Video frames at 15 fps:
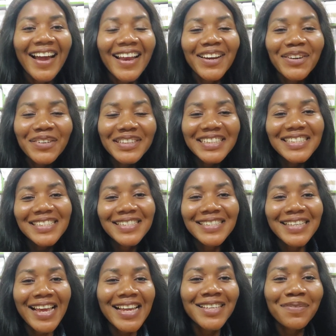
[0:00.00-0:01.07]
Hello, this
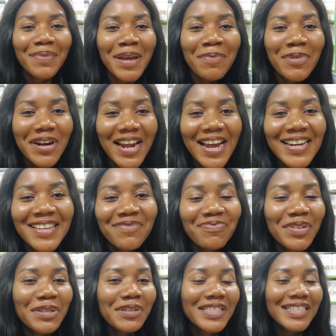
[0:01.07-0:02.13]
is HBM Organic
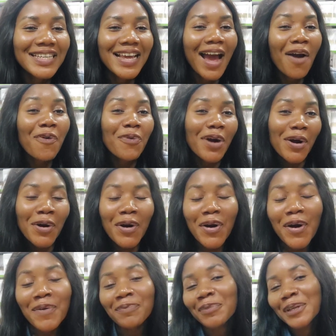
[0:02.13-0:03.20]
Beauty and
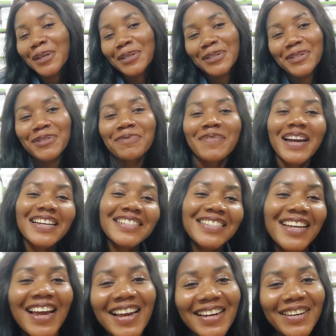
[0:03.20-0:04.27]
welcome to my
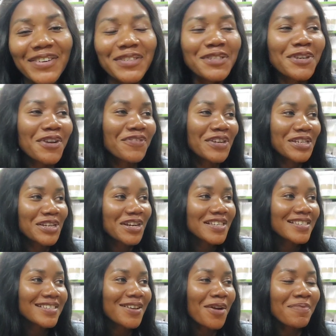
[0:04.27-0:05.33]
channel. So if you're
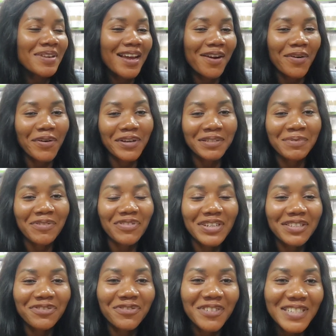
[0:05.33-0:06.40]
just coming across me for
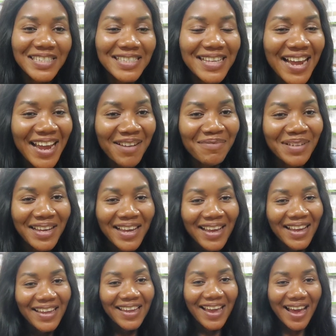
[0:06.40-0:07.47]
the first time,
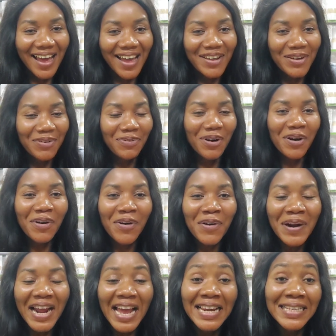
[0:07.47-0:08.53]
yeah, you're
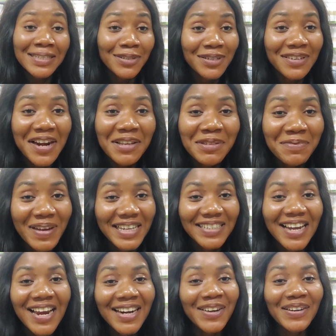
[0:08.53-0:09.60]
welcome. Kindly subscribe to my
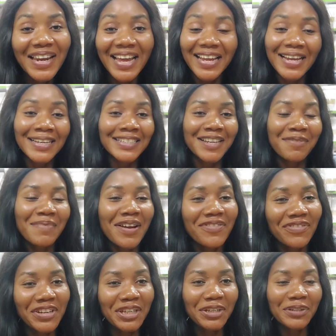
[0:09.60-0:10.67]
channel, like and share my
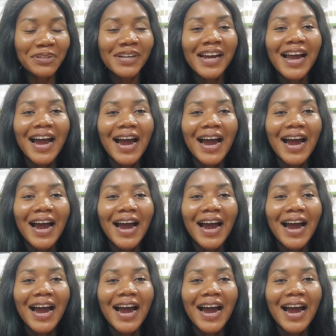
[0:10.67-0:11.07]
video,